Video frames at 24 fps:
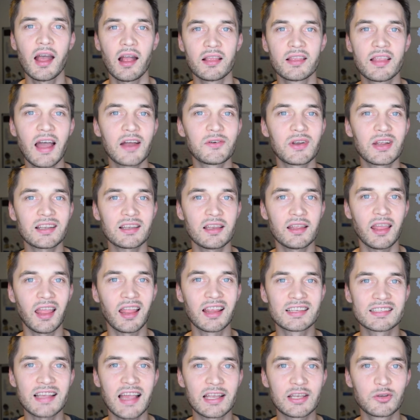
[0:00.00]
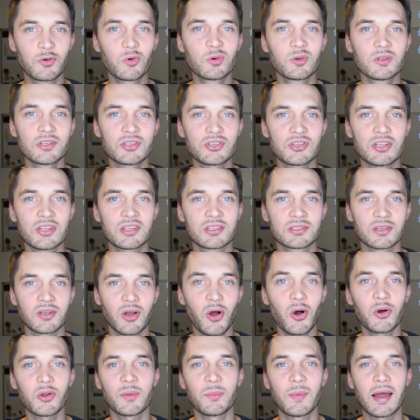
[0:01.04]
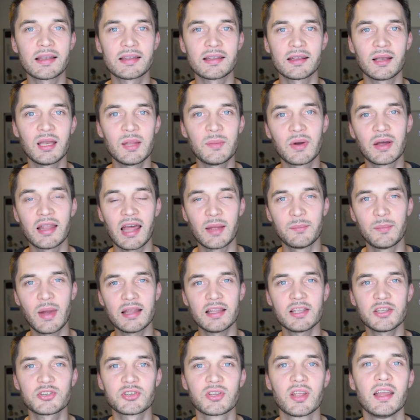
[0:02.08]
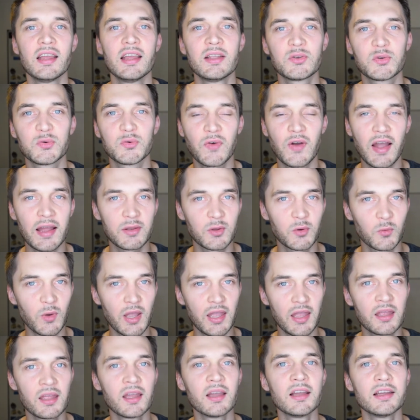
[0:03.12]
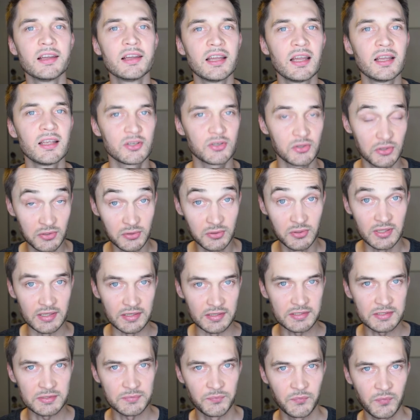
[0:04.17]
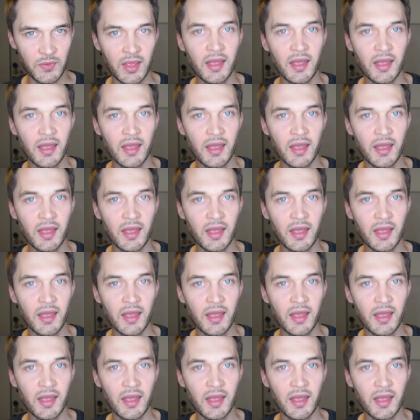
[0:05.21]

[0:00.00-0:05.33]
directly inside Google Sheets automatically, but I managed to find a way to do this.